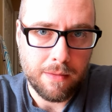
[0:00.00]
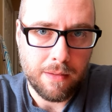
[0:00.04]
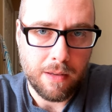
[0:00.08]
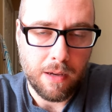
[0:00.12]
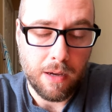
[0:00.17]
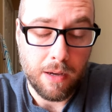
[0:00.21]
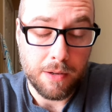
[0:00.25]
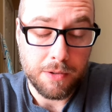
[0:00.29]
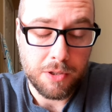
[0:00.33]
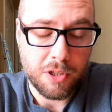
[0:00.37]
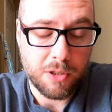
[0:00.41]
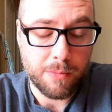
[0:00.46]

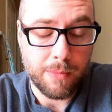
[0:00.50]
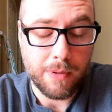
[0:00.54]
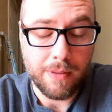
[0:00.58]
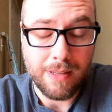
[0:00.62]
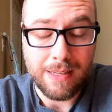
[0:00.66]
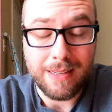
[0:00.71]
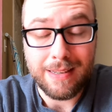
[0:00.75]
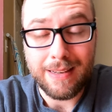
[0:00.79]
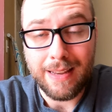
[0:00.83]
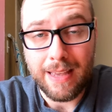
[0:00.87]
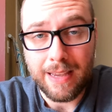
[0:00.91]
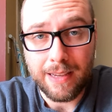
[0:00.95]
uh, excuse me,
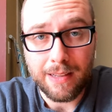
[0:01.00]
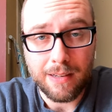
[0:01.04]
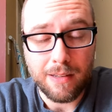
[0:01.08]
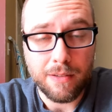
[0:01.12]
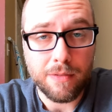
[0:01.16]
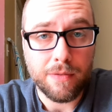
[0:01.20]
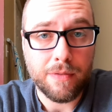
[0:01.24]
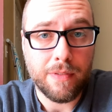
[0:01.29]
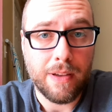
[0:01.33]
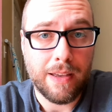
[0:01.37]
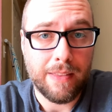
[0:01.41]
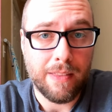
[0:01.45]
the
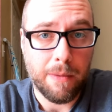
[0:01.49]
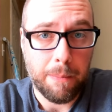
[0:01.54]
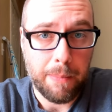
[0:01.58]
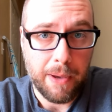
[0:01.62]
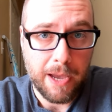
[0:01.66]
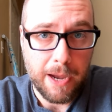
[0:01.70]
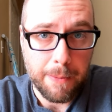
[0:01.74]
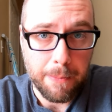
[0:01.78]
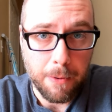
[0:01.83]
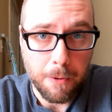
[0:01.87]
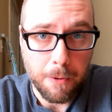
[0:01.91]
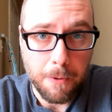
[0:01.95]
negative and the
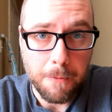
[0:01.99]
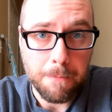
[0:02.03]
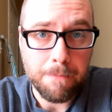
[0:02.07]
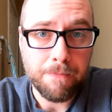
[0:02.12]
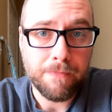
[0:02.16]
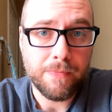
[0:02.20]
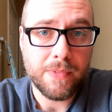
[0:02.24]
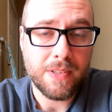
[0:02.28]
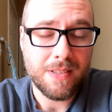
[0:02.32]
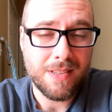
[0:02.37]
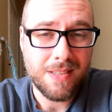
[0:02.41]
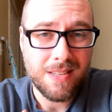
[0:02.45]
paper
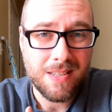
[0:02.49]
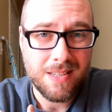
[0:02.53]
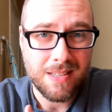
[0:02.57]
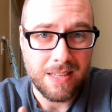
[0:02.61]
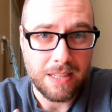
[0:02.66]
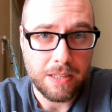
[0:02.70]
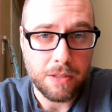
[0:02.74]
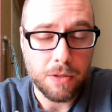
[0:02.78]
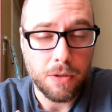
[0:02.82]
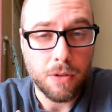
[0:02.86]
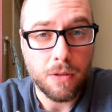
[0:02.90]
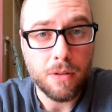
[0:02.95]

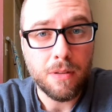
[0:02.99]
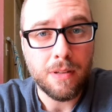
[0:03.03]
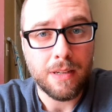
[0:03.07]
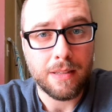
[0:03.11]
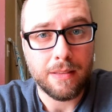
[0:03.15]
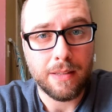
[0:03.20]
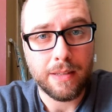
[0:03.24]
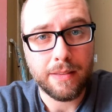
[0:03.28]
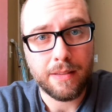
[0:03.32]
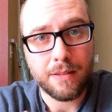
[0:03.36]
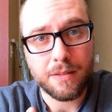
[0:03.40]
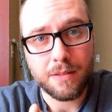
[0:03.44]
steel and
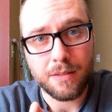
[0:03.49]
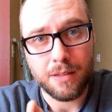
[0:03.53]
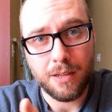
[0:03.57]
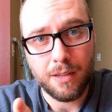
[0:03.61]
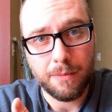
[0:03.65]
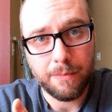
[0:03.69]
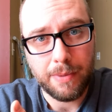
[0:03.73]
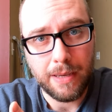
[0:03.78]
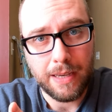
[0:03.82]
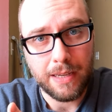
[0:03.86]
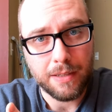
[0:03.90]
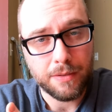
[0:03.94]
let the
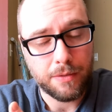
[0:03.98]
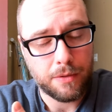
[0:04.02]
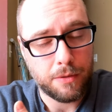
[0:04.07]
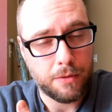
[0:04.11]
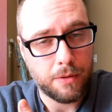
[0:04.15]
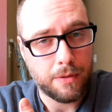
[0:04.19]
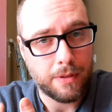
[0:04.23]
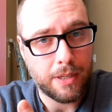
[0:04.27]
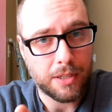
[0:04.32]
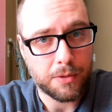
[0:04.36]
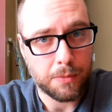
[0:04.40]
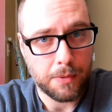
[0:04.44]
sun pass
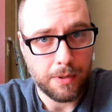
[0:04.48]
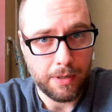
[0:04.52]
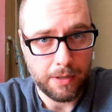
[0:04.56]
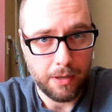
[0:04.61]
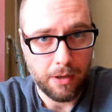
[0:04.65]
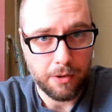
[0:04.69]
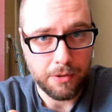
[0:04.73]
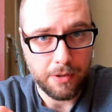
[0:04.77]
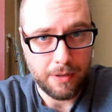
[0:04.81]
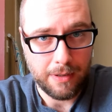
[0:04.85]
through it. That's really all